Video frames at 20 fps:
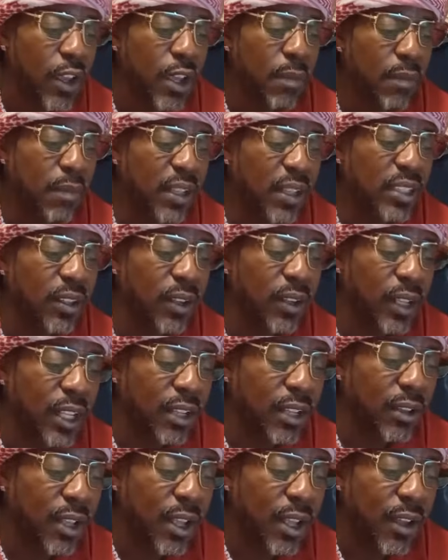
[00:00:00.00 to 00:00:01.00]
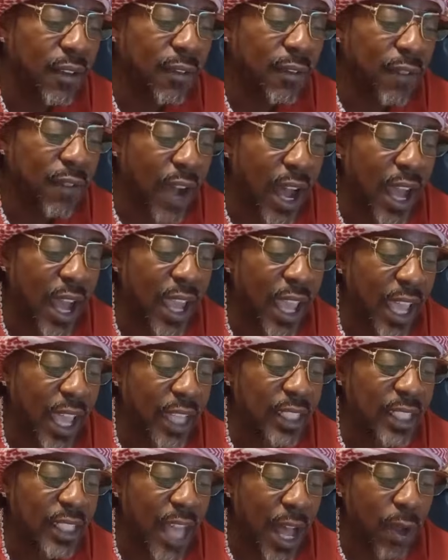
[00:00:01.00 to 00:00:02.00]
Mr. Levi
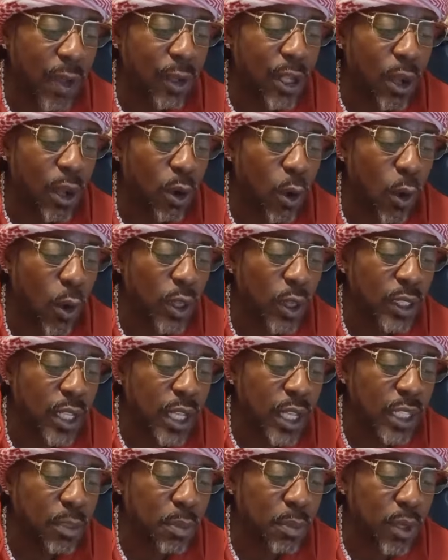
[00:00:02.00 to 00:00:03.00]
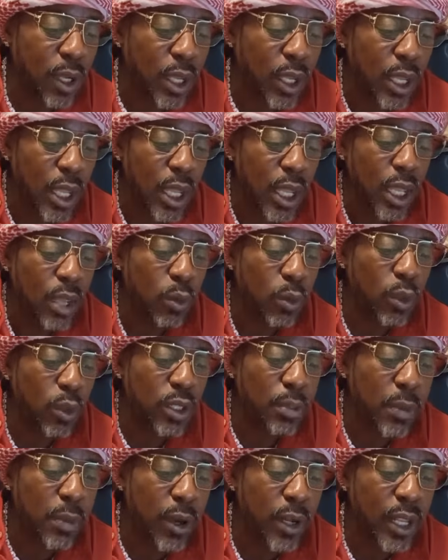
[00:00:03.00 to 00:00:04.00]
H. Donnelly, according to his book, he was
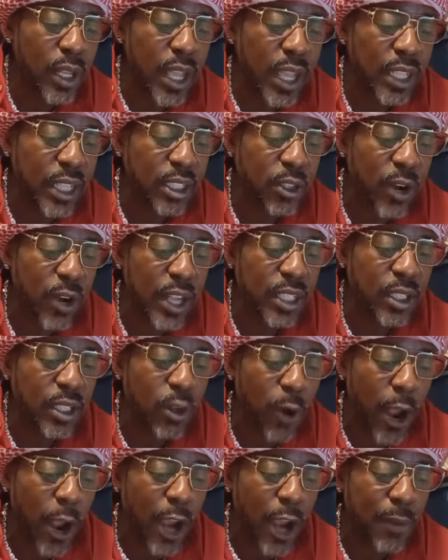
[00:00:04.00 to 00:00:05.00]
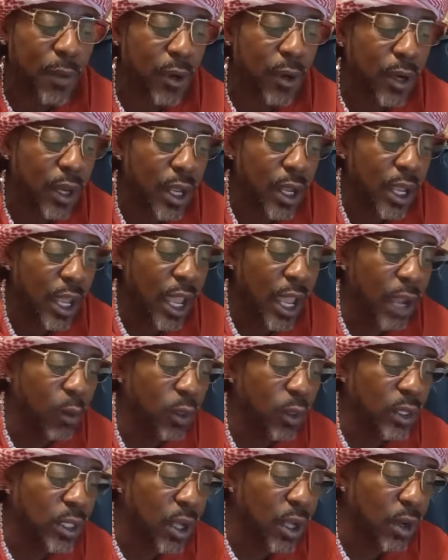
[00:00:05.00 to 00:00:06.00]
merely a transcriber and
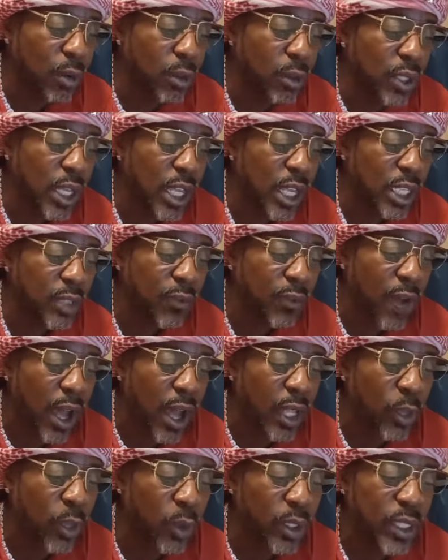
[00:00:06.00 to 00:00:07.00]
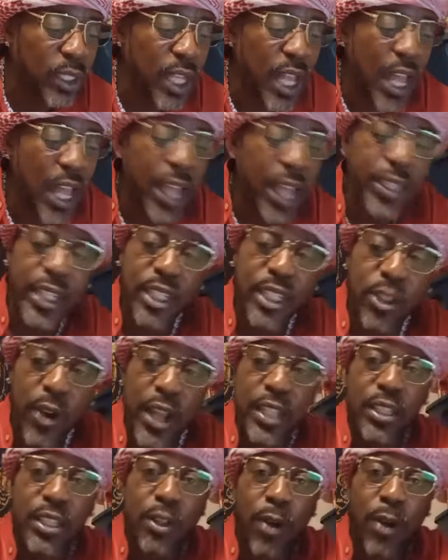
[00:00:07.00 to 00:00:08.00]
was known to his followers as a
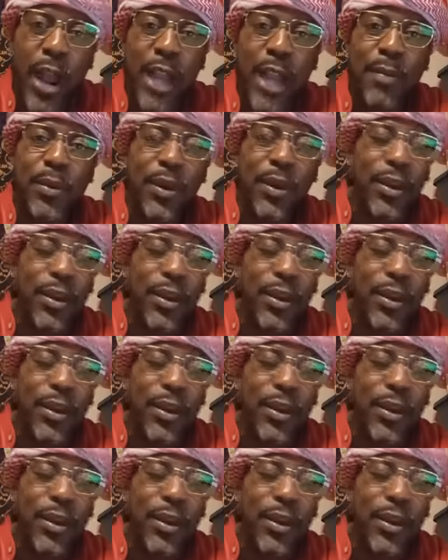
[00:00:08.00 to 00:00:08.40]
transcriber.